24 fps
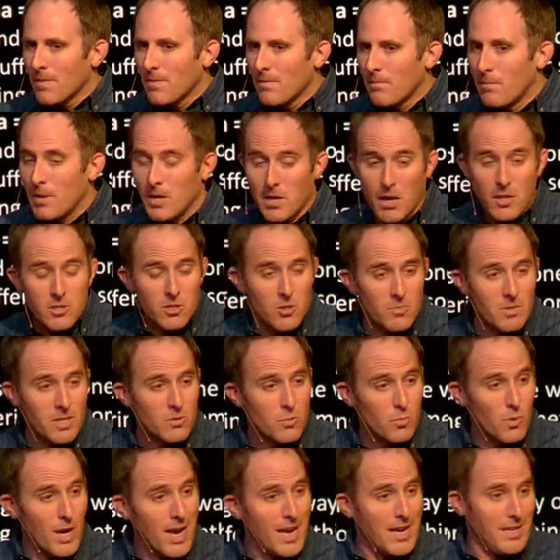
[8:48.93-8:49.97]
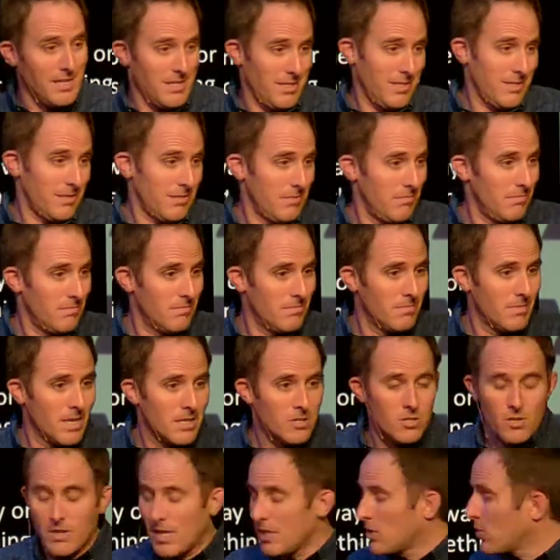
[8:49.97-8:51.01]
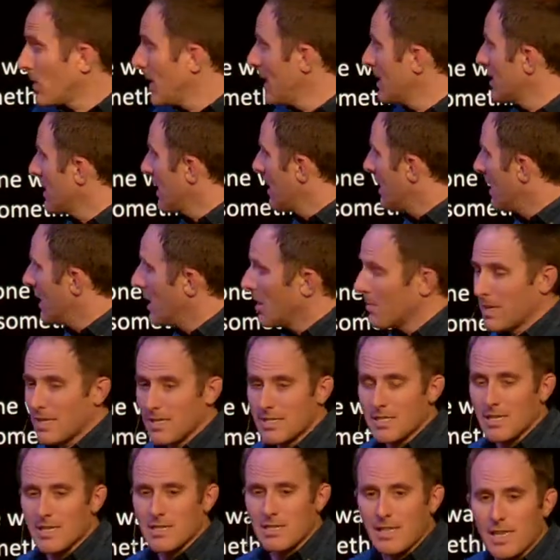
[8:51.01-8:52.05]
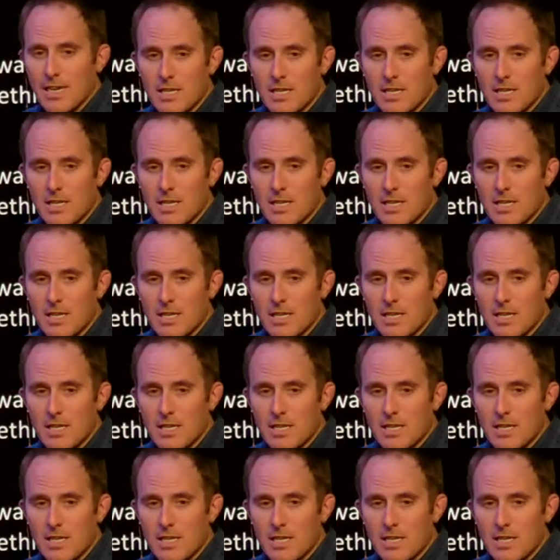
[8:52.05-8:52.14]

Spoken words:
but it also means race. So they translated it here because it says, let us